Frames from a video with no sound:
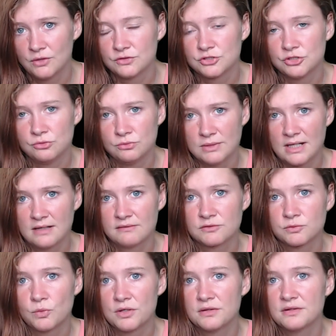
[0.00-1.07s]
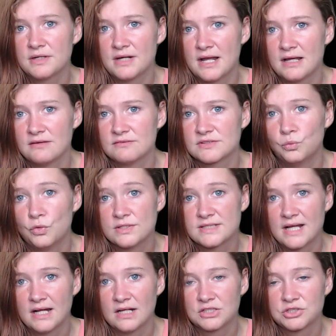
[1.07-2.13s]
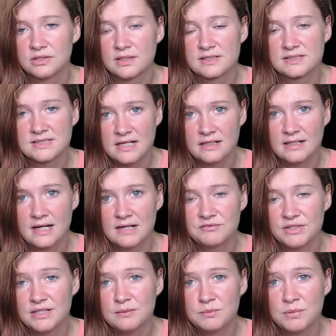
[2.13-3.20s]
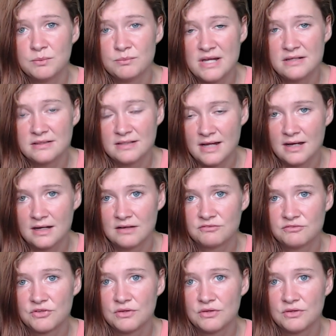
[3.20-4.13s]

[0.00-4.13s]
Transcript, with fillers: and two knives. One of the knives was actually a steak knife and it had been bent in half.